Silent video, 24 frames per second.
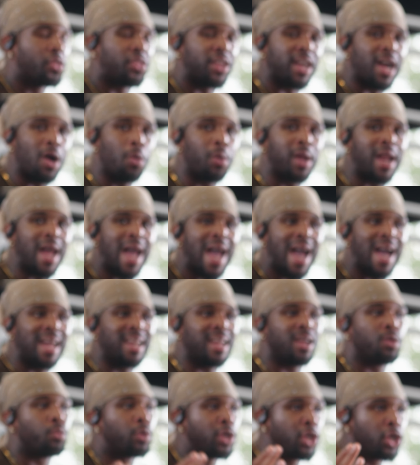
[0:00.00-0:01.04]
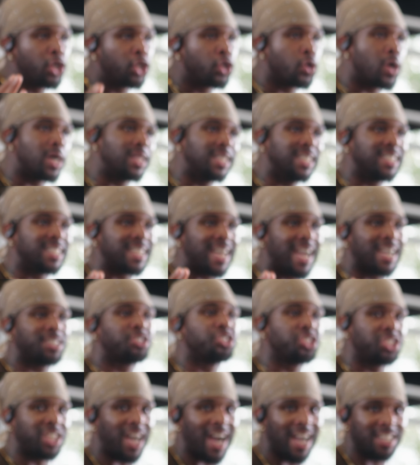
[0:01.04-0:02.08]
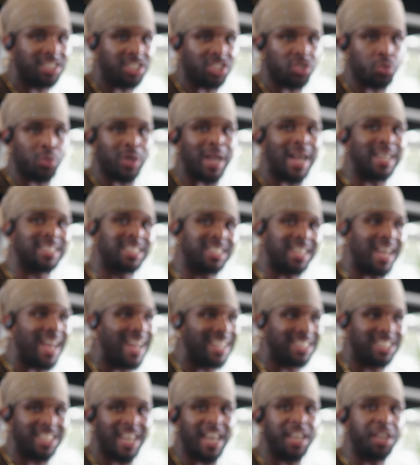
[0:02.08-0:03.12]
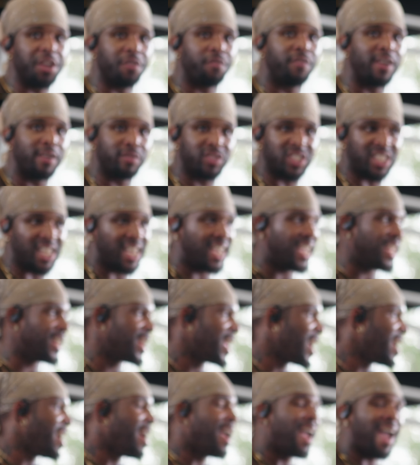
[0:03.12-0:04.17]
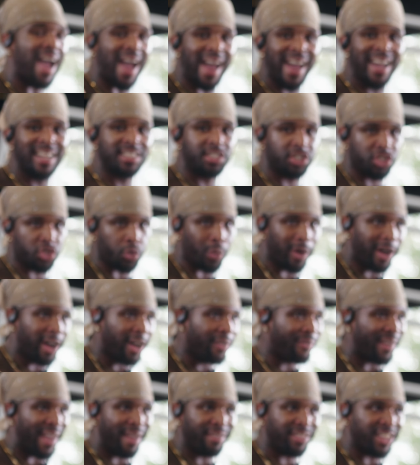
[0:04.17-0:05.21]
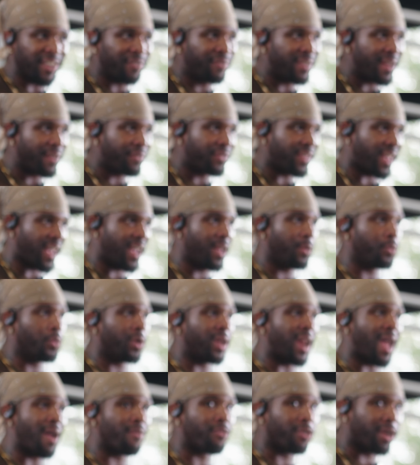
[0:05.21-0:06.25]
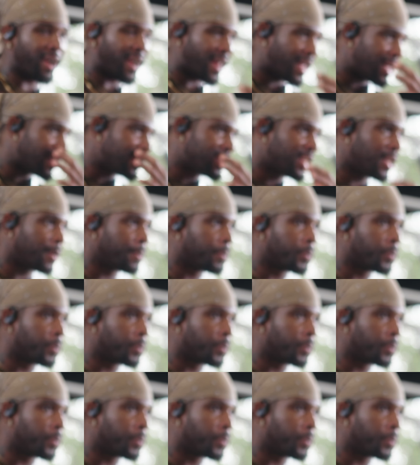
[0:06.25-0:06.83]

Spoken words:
thing I want to add in, when you're doing these exercises, when I say 10 to 15, 8 to 12, 8 to 15, whatever it is,